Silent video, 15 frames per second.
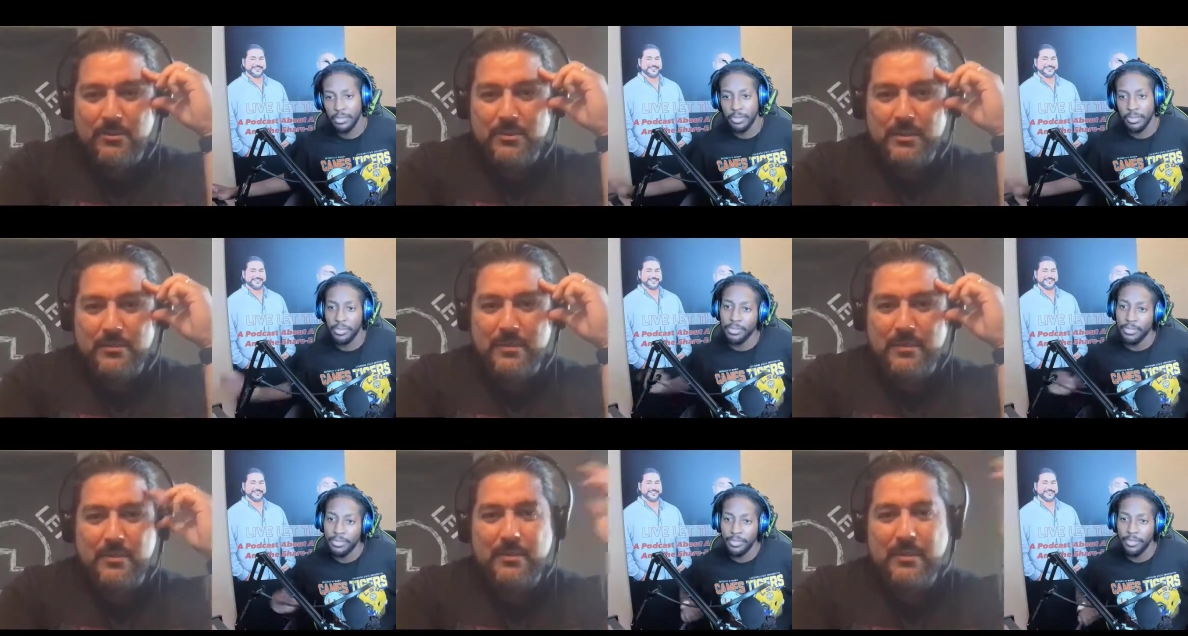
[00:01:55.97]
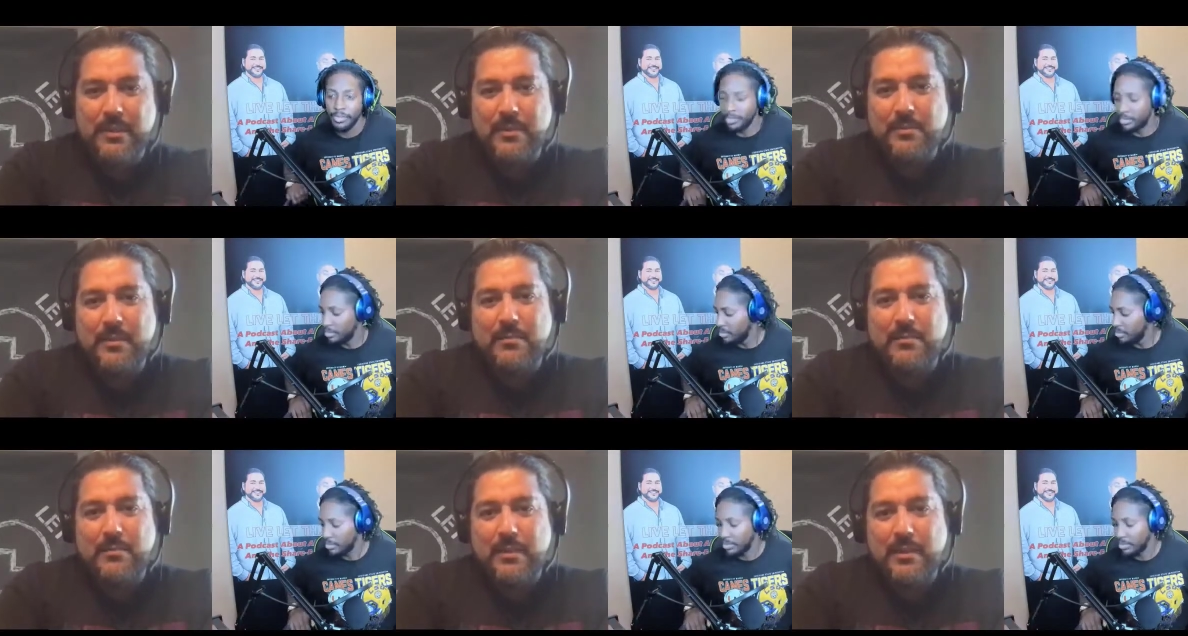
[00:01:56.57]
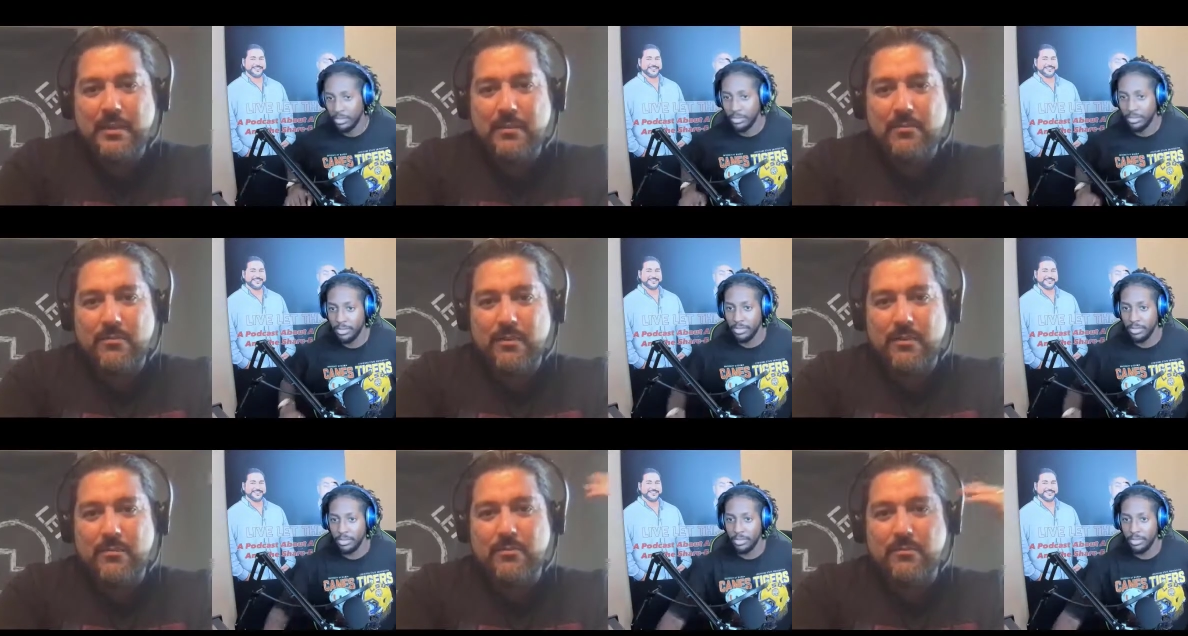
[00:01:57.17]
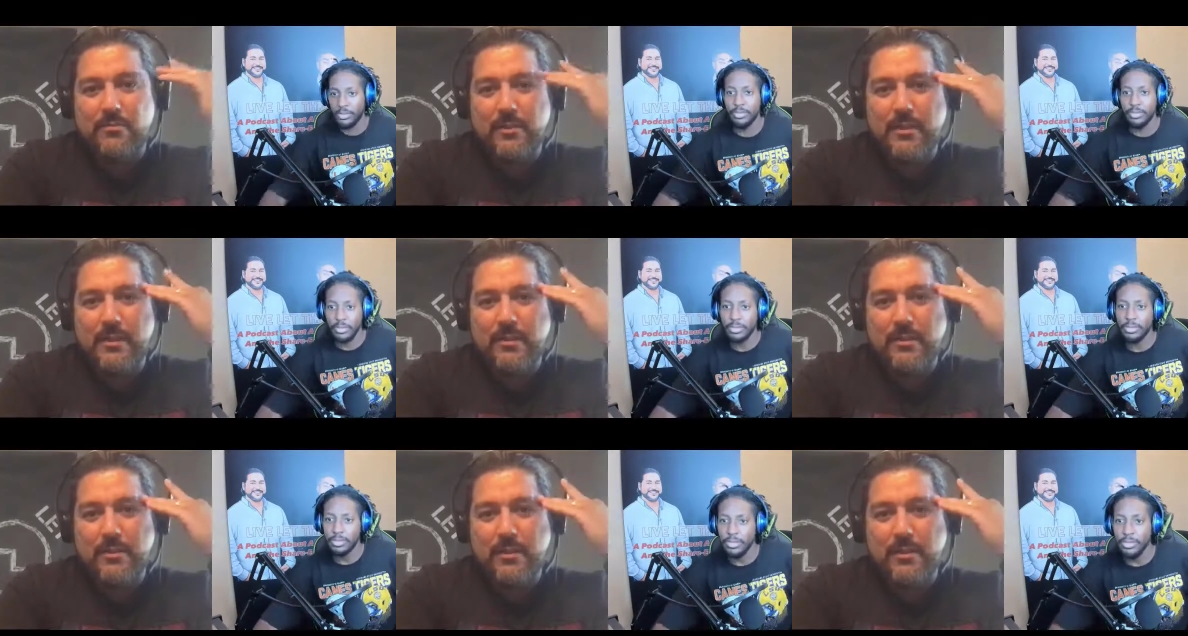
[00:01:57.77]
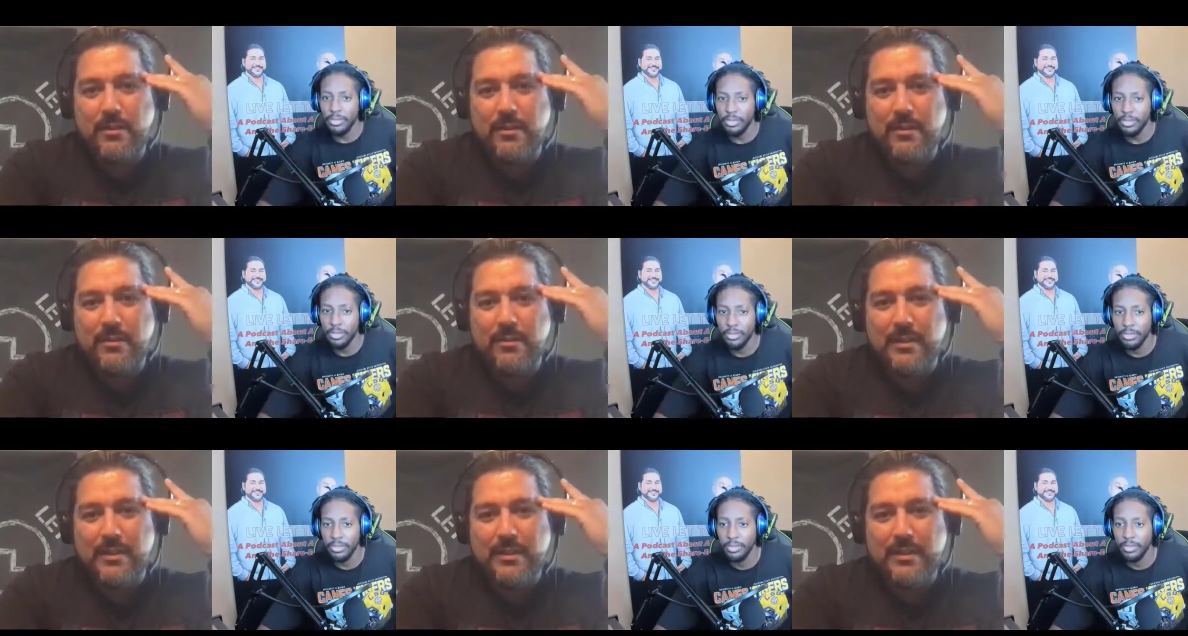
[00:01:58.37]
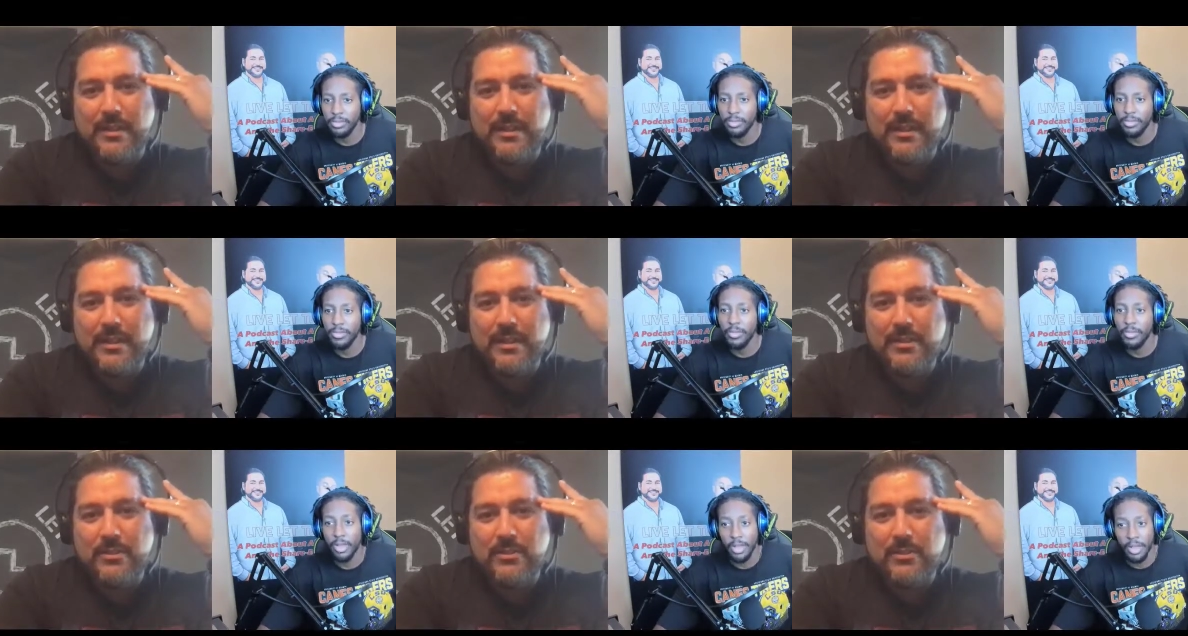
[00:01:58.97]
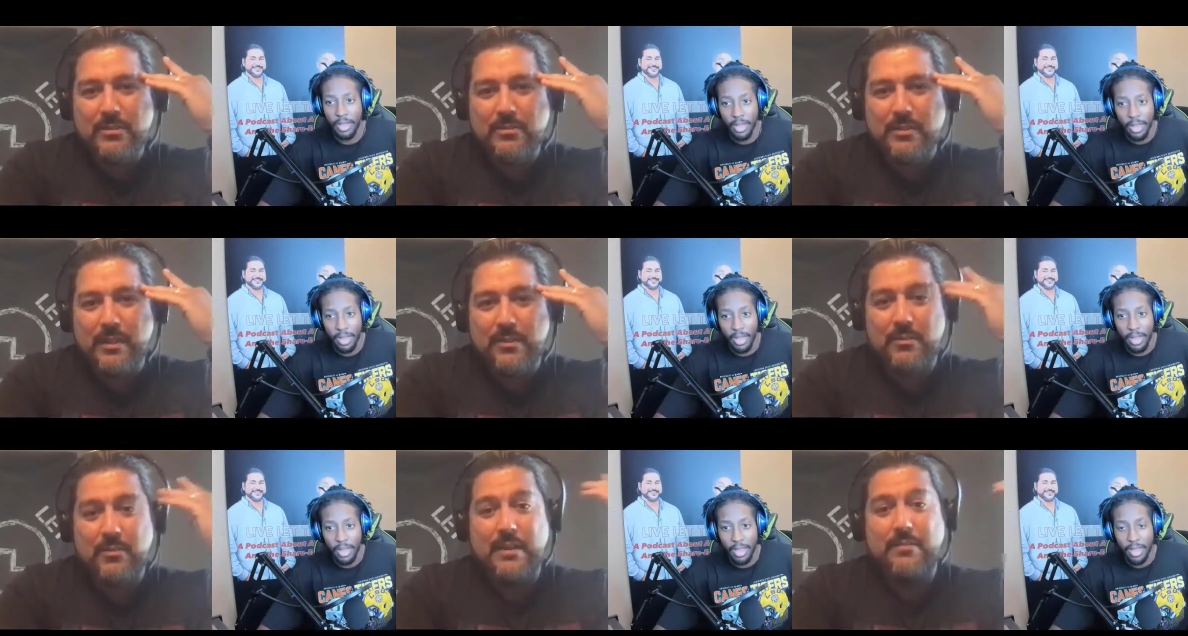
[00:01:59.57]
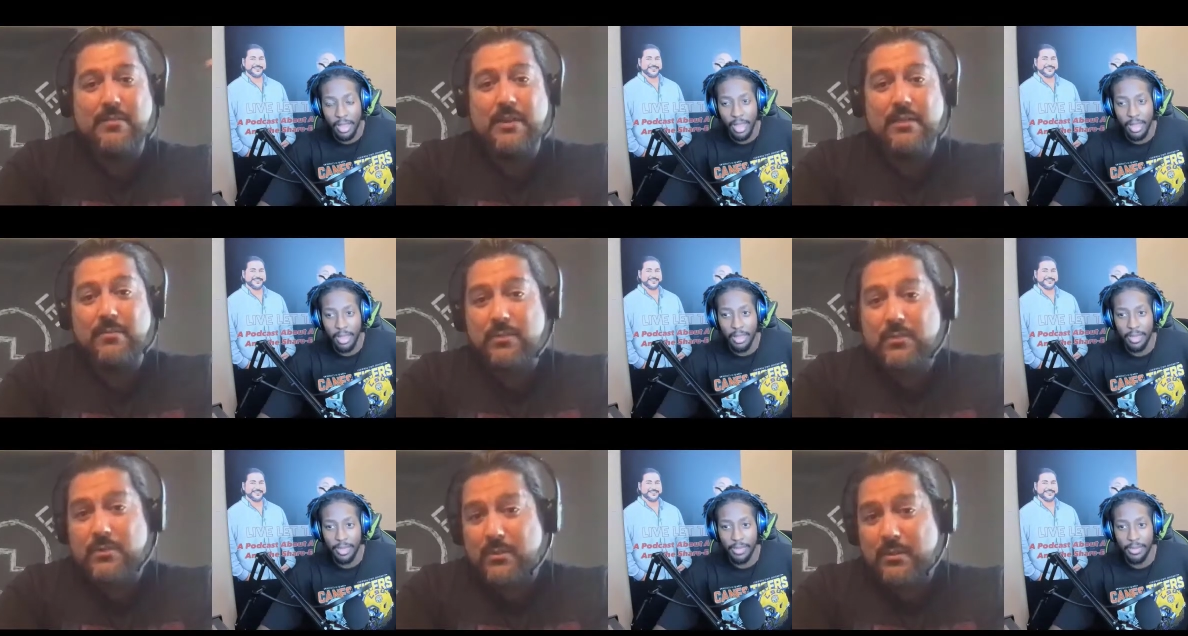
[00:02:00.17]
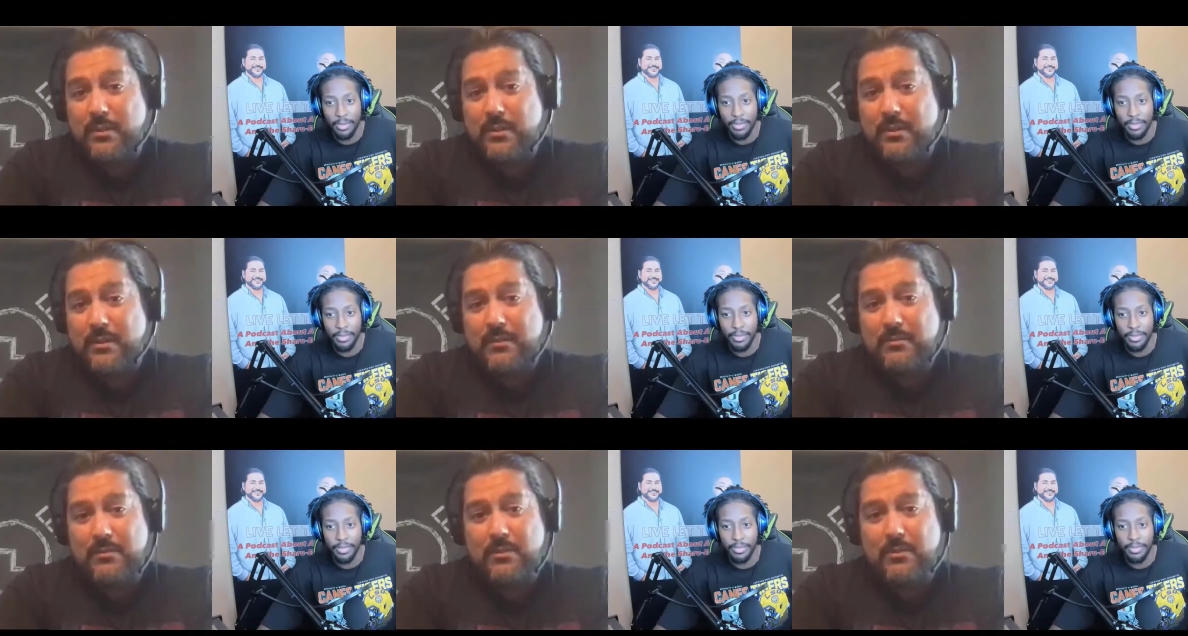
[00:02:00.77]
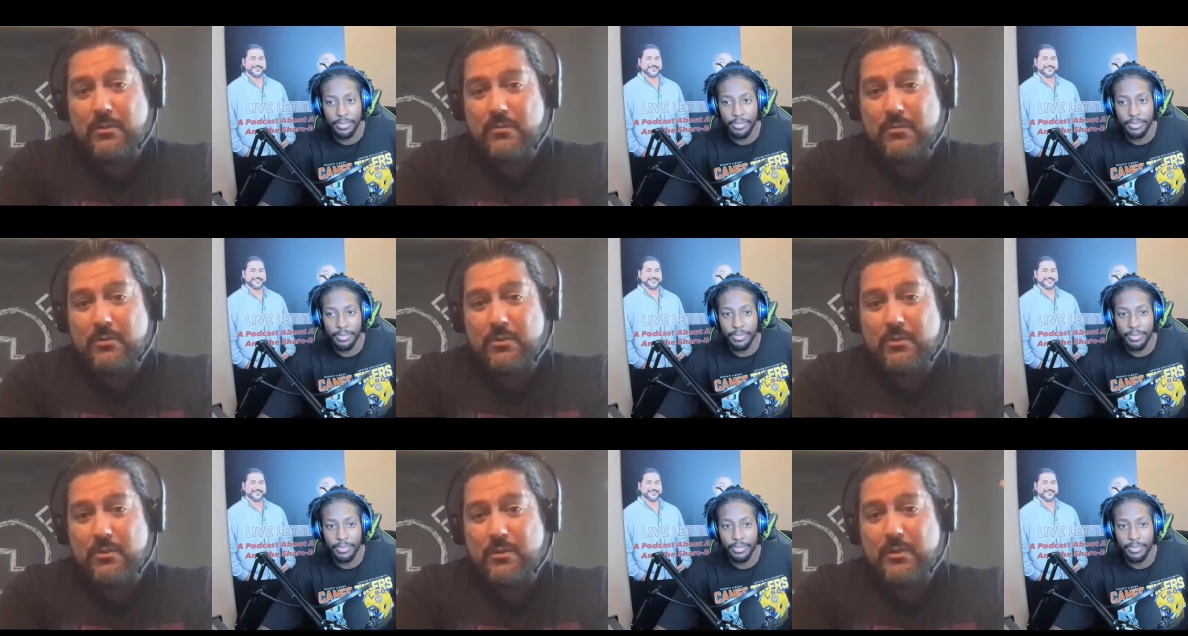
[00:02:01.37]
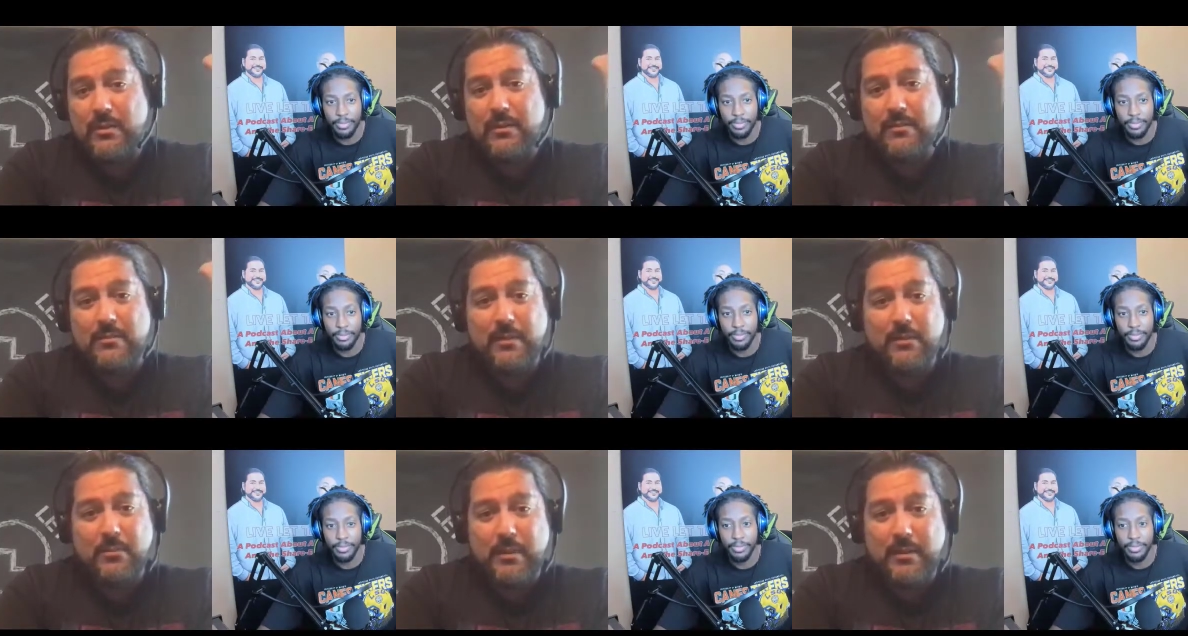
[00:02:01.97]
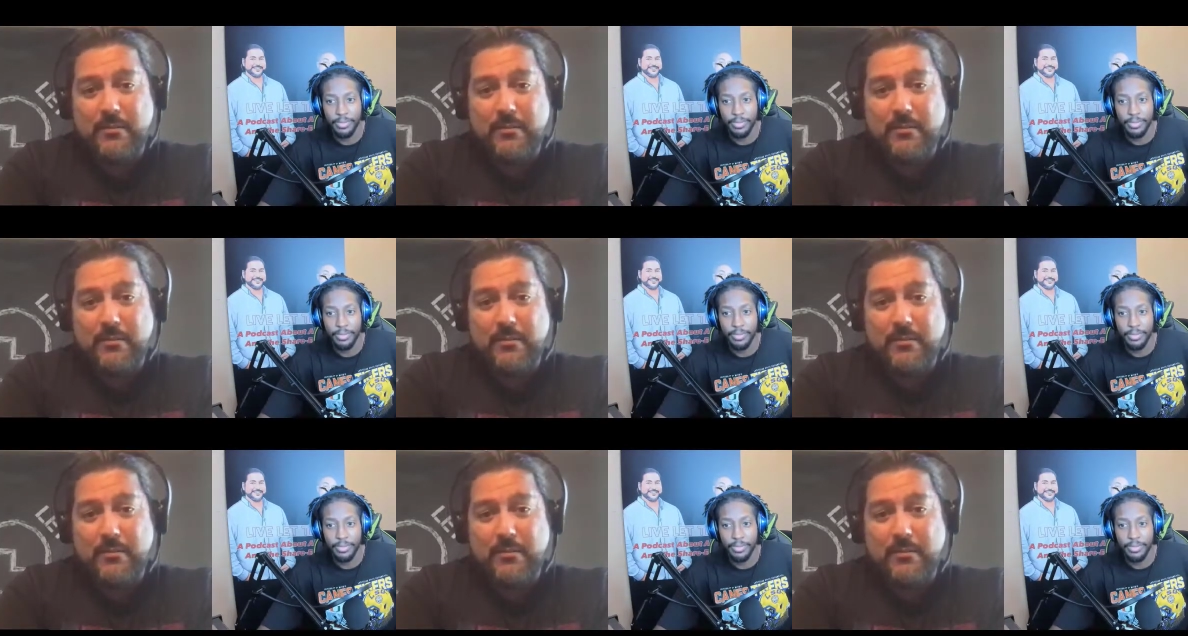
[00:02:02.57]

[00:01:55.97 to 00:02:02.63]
Speaker 1: I mean, they're the Airbnb of renting out your car, right? So they don't have any inventory. They have zero inventory. They don't pay for